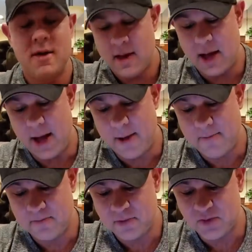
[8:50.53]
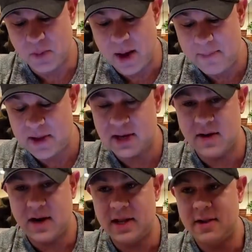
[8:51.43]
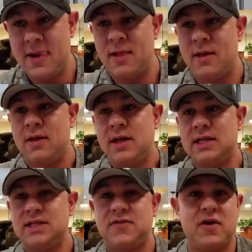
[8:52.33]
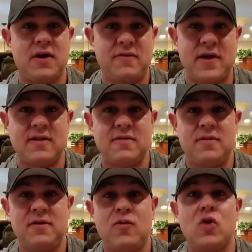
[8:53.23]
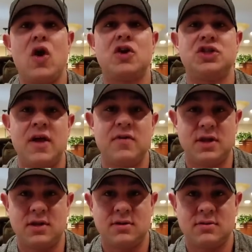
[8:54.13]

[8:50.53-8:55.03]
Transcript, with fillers: Um, so my opinion on it is it's very effective for longevity.